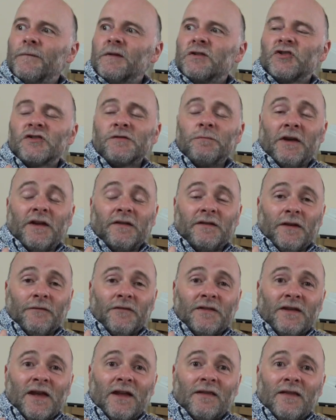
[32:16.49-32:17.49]
Just because I've
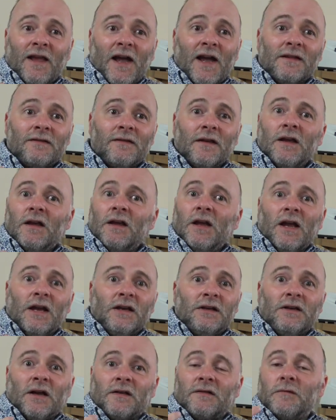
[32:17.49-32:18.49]
said that,
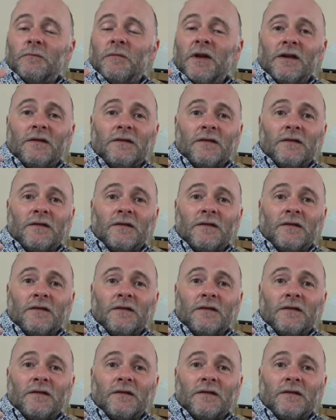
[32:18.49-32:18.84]
it doesn't mean